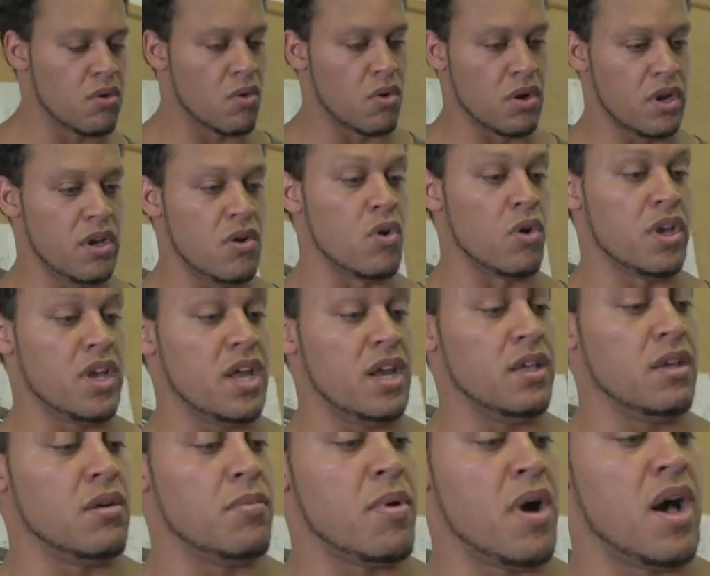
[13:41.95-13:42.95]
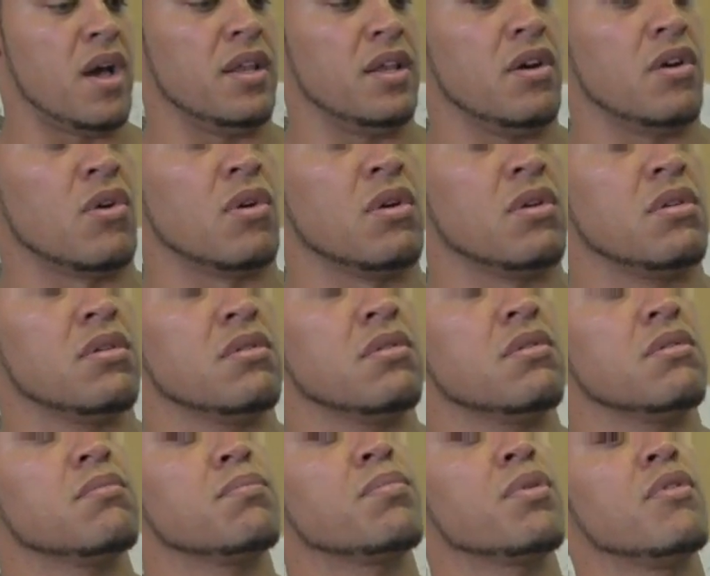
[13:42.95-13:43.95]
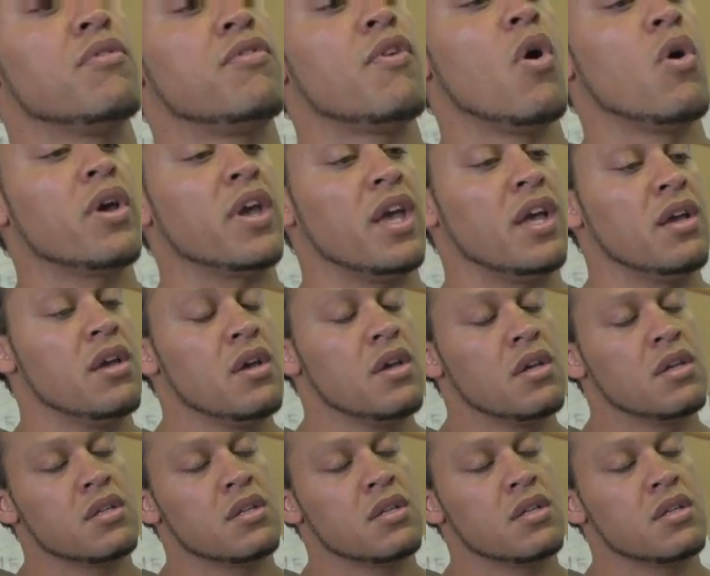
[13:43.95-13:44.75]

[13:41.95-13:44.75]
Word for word: Or, or getting your body or provoking